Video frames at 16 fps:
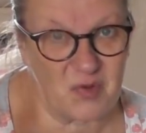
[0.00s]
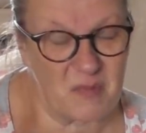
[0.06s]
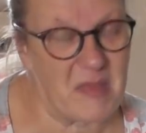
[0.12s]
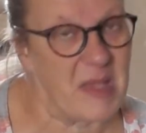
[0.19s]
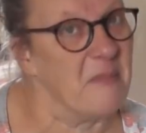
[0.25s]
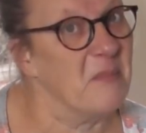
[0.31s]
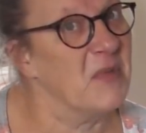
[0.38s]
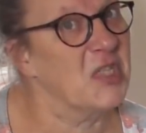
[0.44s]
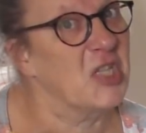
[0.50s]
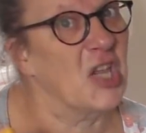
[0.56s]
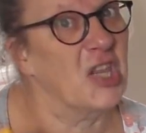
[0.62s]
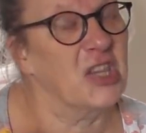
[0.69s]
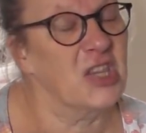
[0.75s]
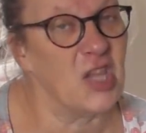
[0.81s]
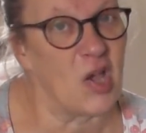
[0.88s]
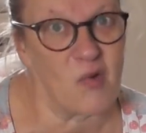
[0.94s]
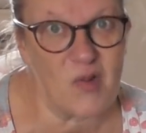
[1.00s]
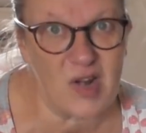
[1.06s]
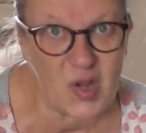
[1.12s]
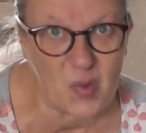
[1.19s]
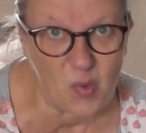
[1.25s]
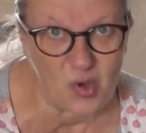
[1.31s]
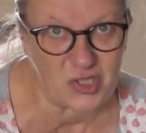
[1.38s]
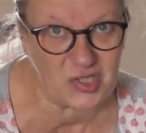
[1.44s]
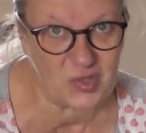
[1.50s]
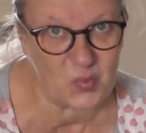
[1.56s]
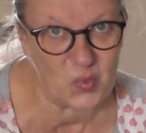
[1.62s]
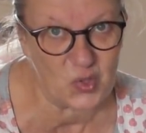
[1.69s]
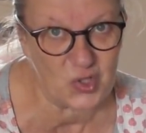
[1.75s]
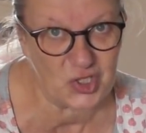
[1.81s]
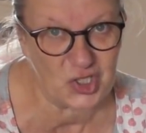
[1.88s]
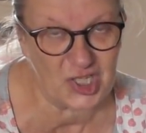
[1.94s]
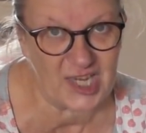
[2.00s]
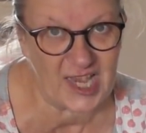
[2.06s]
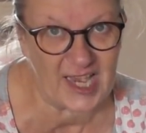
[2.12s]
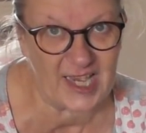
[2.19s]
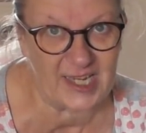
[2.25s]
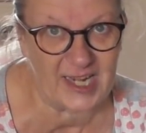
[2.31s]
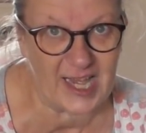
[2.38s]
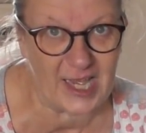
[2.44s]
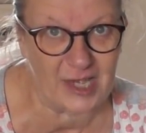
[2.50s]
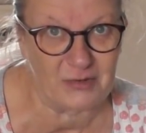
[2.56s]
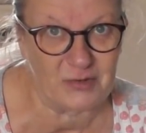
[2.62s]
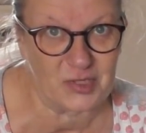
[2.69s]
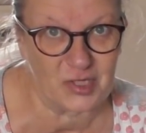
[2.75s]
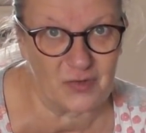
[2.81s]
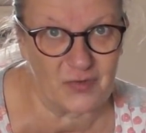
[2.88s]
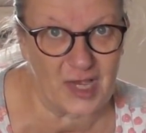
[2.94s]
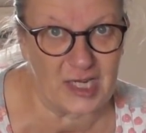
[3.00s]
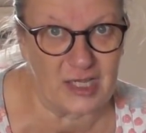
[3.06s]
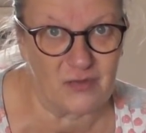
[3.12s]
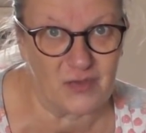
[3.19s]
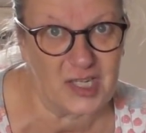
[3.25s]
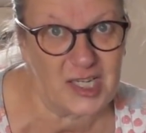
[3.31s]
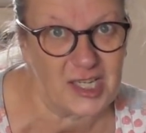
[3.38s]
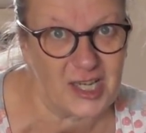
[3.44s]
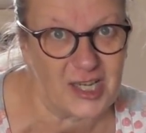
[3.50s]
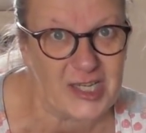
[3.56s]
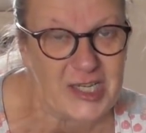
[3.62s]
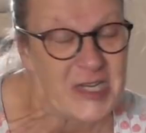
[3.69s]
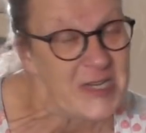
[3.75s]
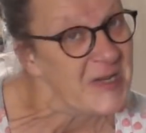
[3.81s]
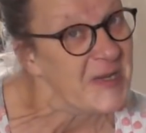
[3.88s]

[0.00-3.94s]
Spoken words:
remember to thoroughly wash the watering can out of any vinegar,